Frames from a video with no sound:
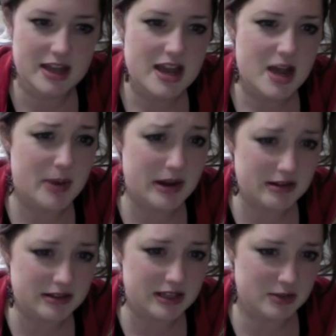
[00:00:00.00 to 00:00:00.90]

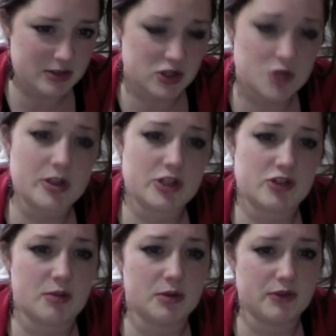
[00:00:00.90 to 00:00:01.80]
Apparently, it was too much
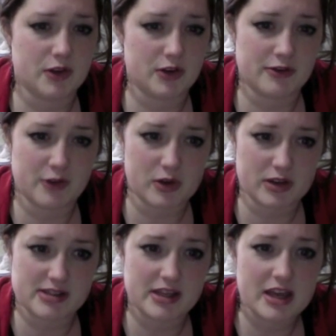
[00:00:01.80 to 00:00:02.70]
trouble for her to
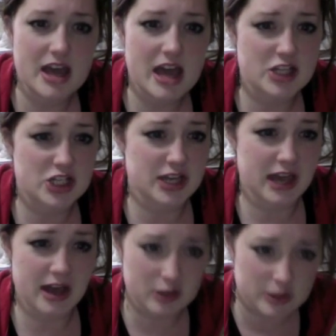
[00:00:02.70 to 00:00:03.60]
focus, and she
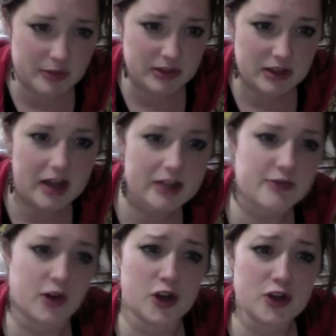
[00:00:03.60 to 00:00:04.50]
held up the line
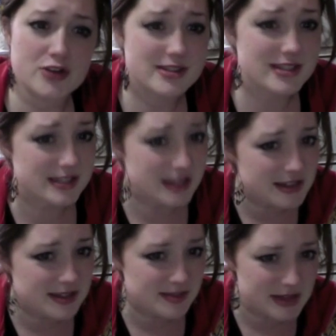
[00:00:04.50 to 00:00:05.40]
for a good
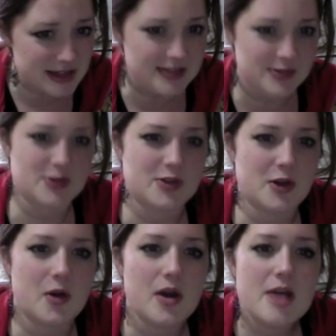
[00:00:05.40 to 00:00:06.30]
six minutes or
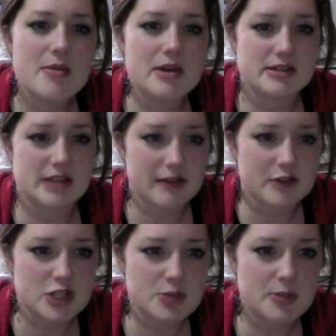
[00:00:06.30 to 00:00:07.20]
so because after
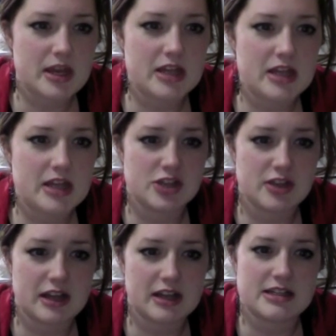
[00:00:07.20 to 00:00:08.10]
she paid, she then
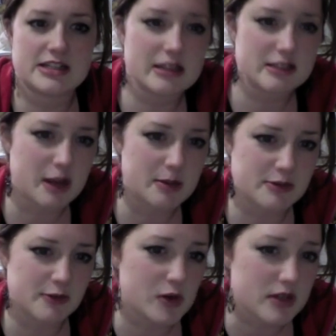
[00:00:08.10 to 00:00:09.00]
had to take the time to
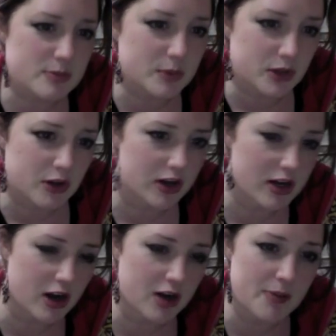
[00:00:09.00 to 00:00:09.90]
focus and put her credit
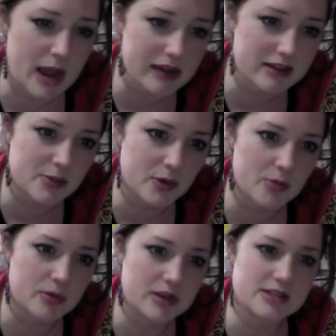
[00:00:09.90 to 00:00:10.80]
card back in the
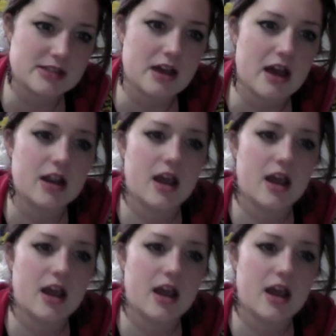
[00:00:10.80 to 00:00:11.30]
appropriate slot